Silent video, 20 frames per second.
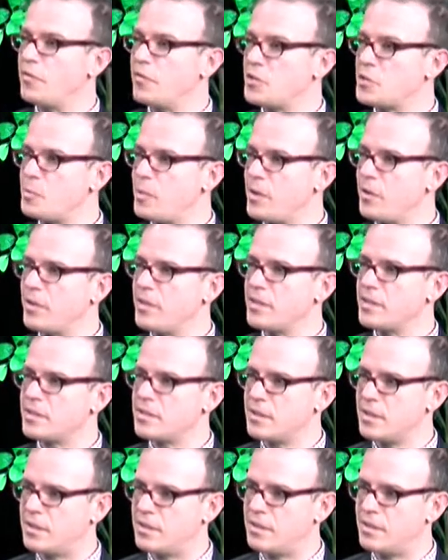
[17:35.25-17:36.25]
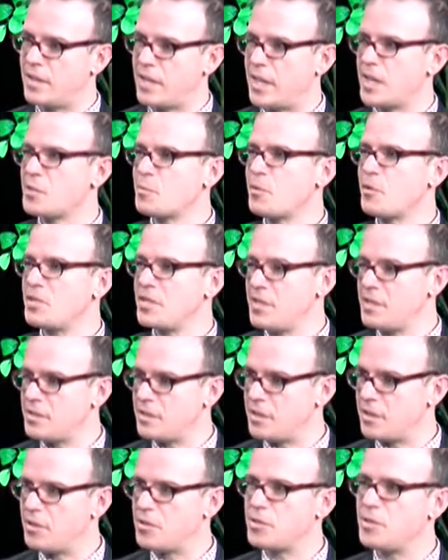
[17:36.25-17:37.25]
of experience and
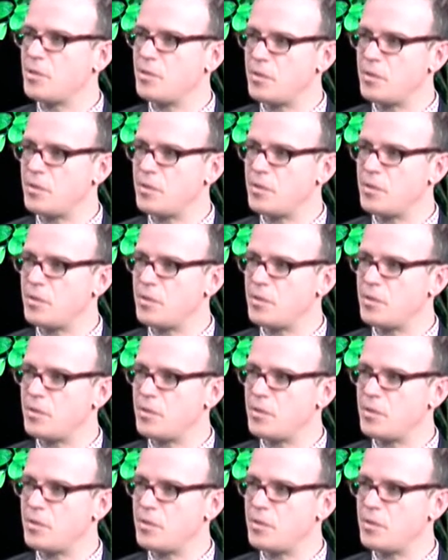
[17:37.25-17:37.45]
expertise here too.